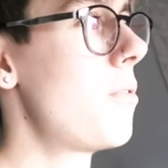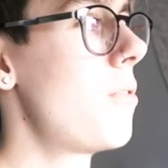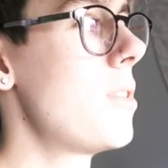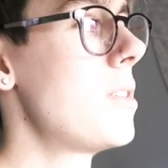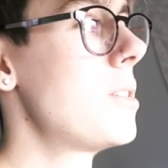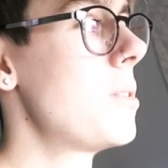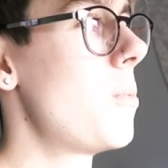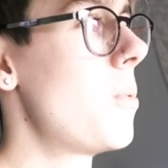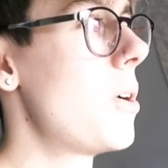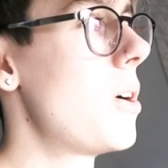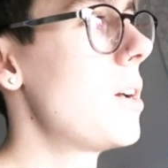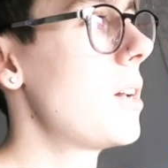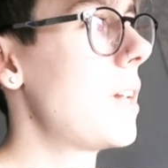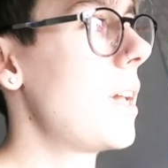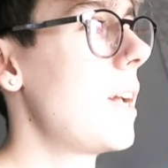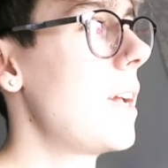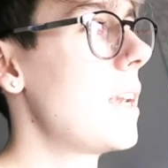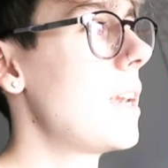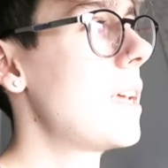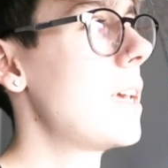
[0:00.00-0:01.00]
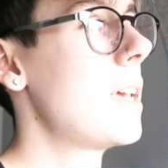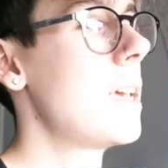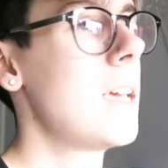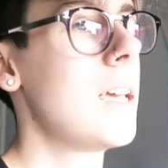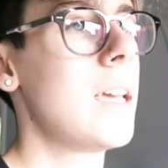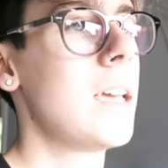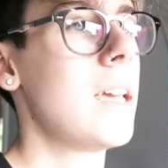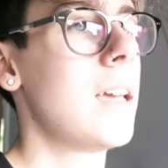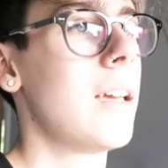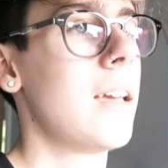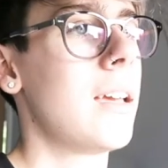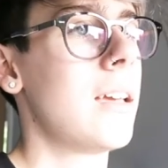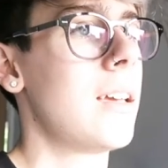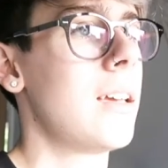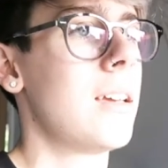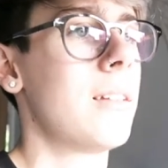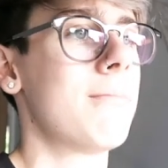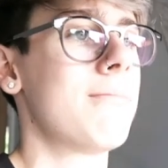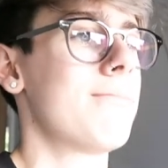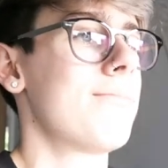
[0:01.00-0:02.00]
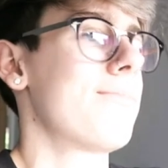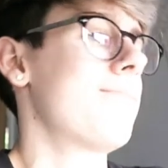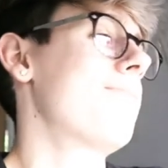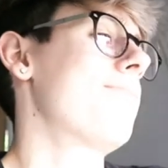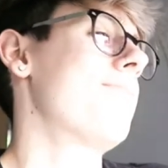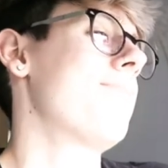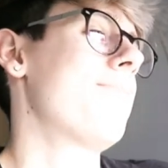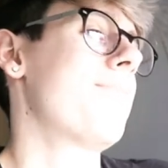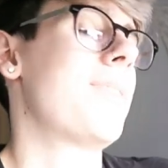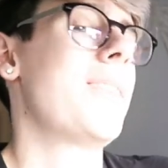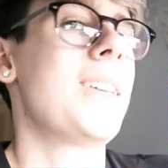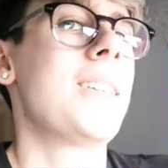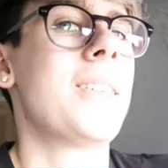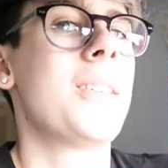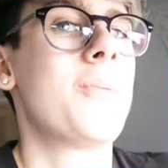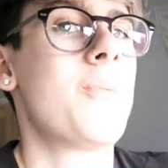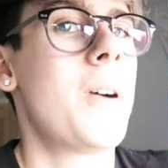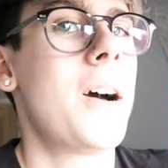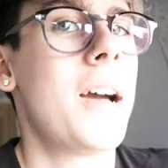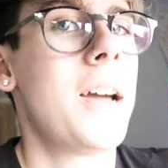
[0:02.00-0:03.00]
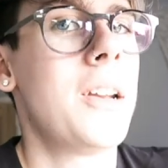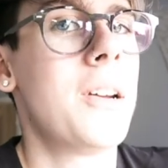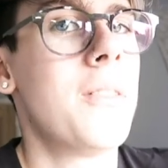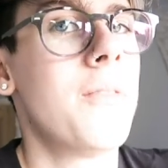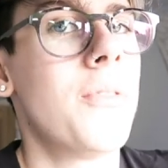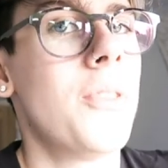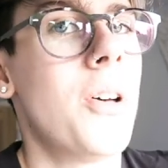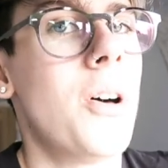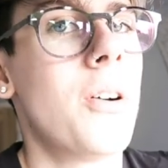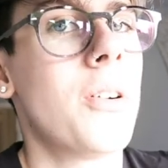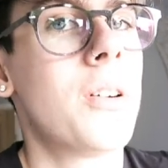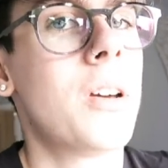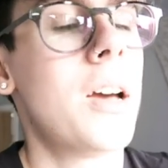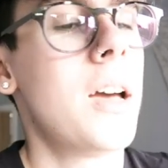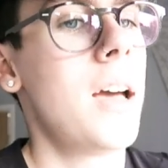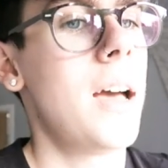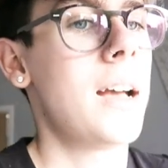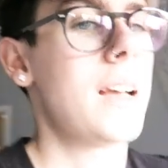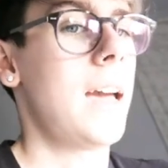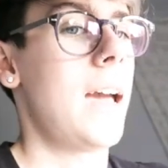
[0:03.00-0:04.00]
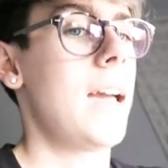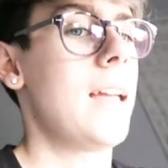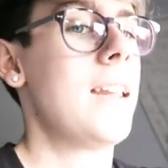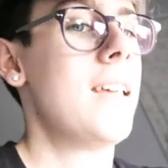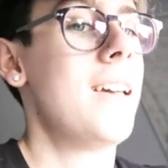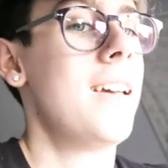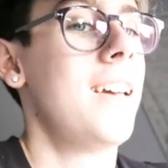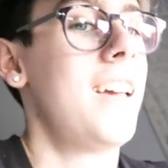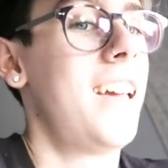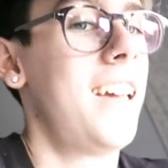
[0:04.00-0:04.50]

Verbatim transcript: My friends are working. This is why I don't vlog again.